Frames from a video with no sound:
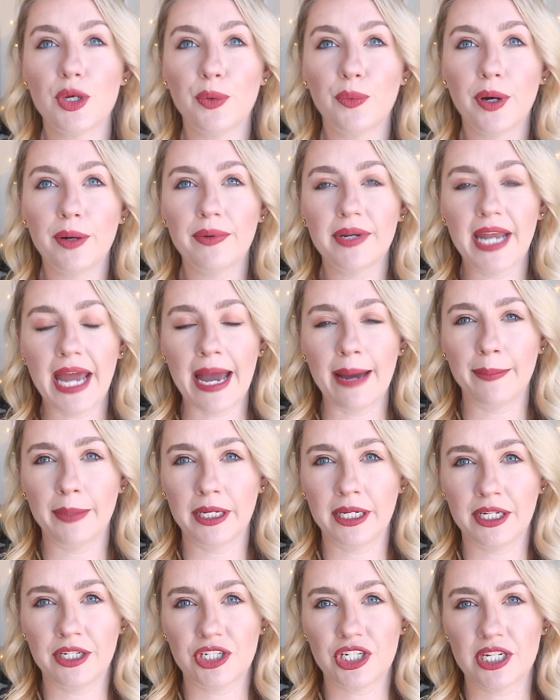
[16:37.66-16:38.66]
So what would
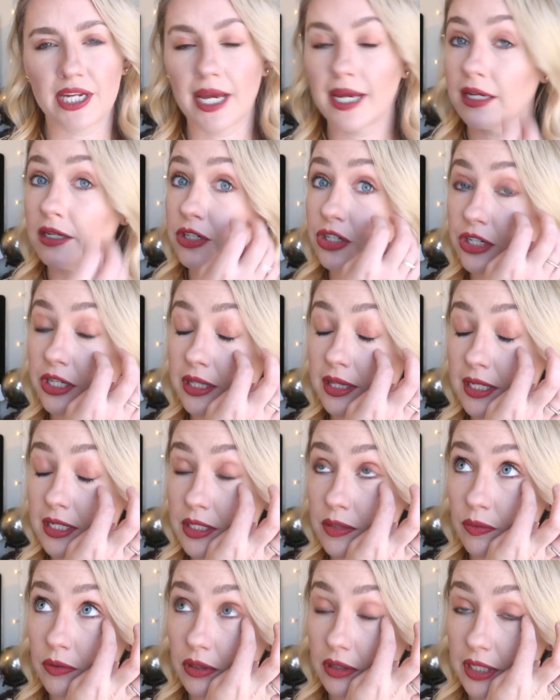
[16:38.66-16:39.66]
happen each day during
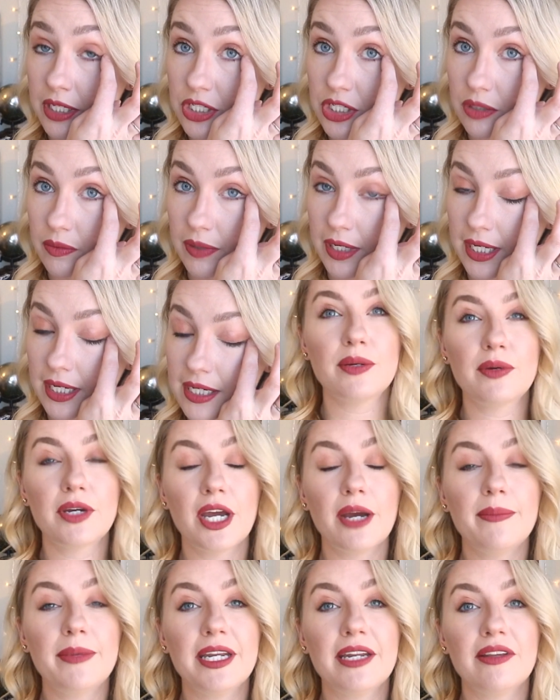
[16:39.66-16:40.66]
this religion week? They would
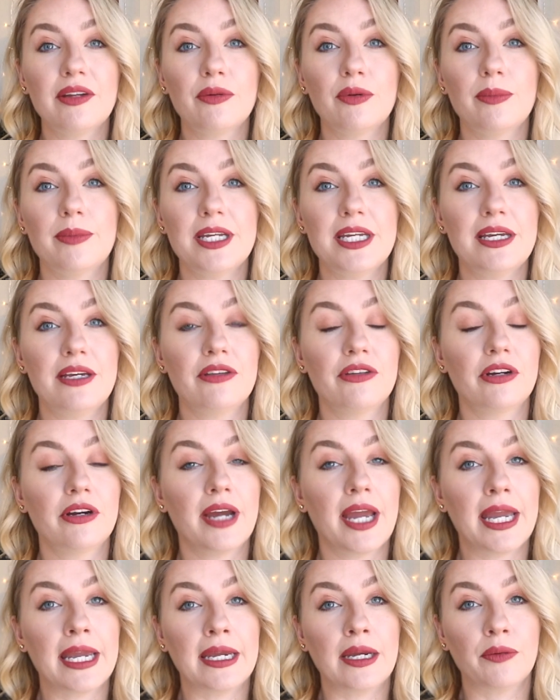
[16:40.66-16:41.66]
come in and there would be
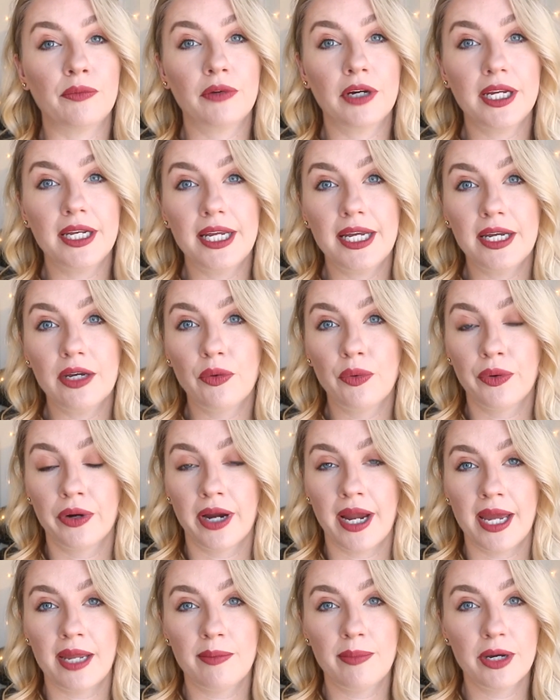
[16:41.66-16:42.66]
either a reading
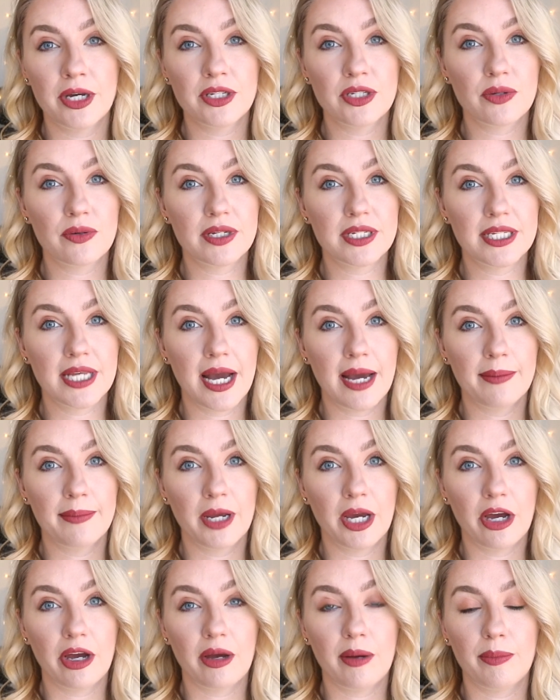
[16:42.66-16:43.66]
or EdPuzzle
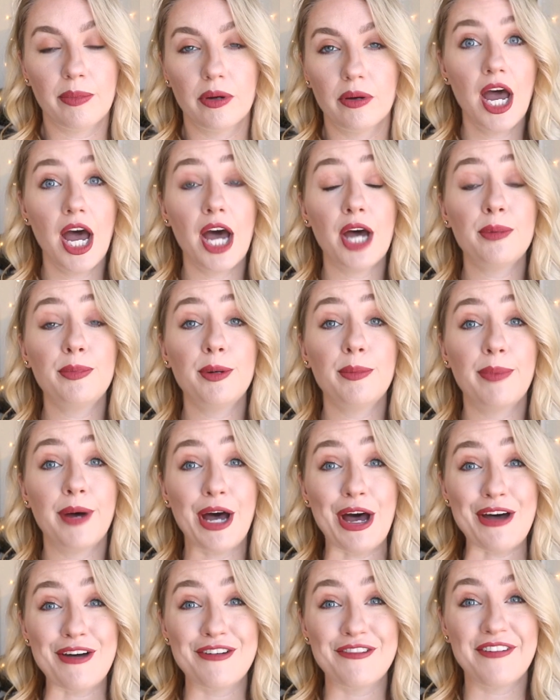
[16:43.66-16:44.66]
assignment up. Up
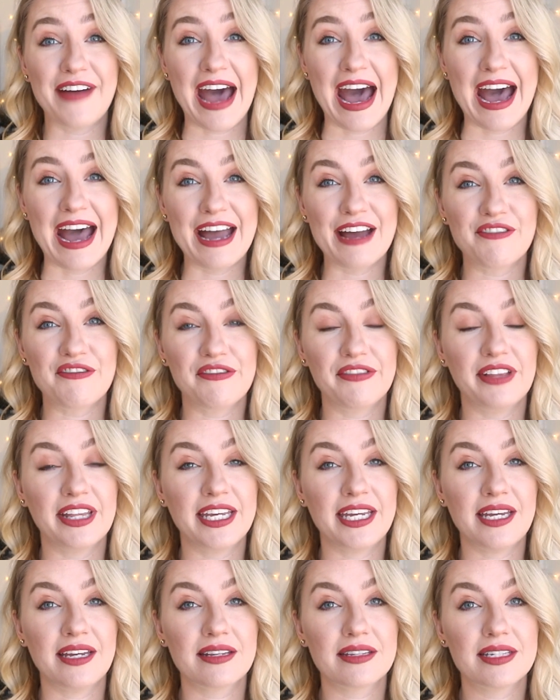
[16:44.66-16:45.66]
above, I have
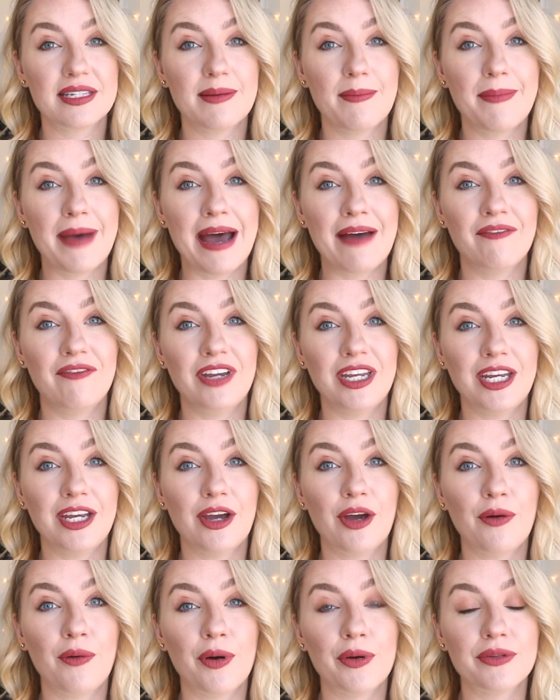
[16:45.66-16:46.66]
linked my
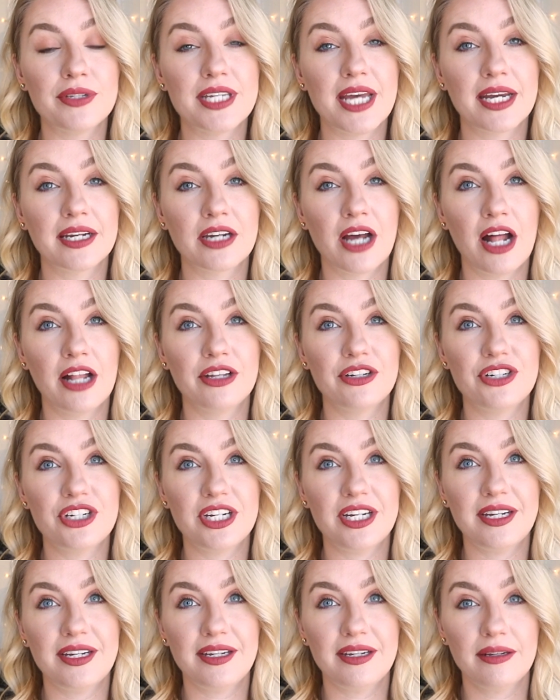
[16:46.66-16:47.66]
video on
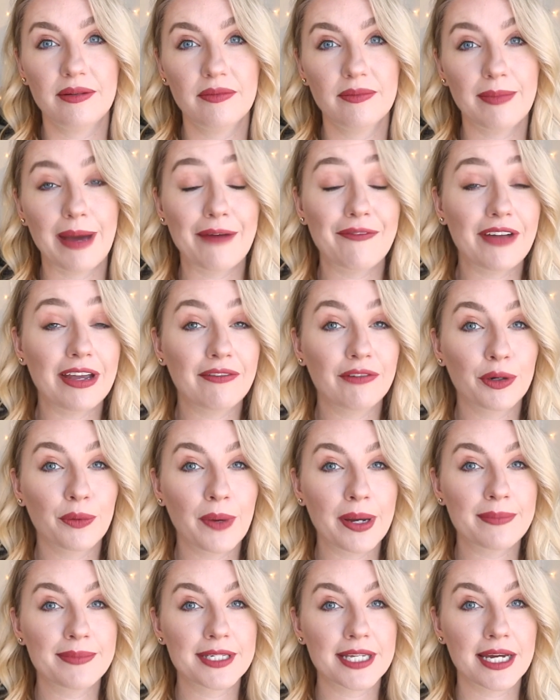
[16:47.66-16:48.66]
technology, my
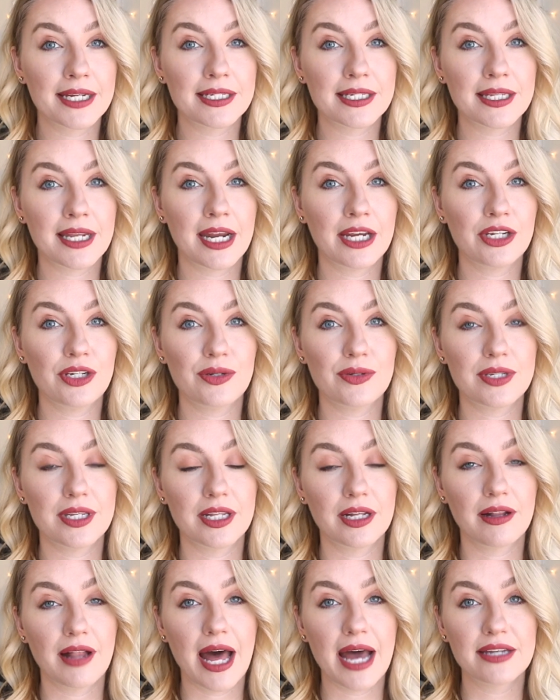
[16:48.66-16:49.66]
favorite websites that I use
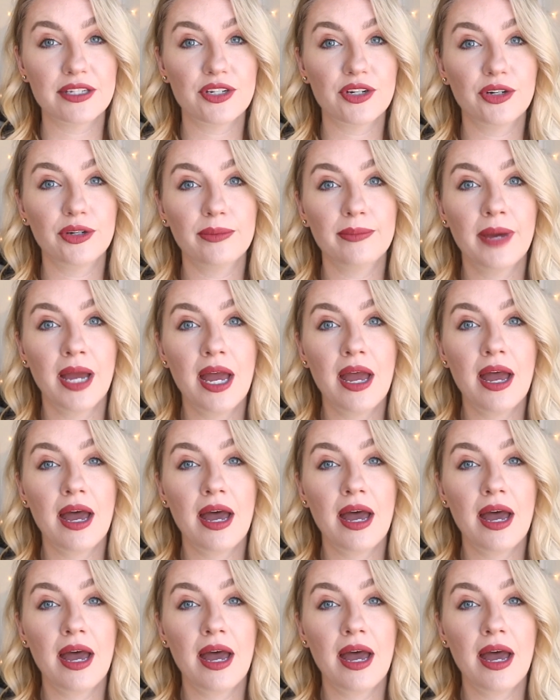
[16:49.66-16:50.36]
in the classroom.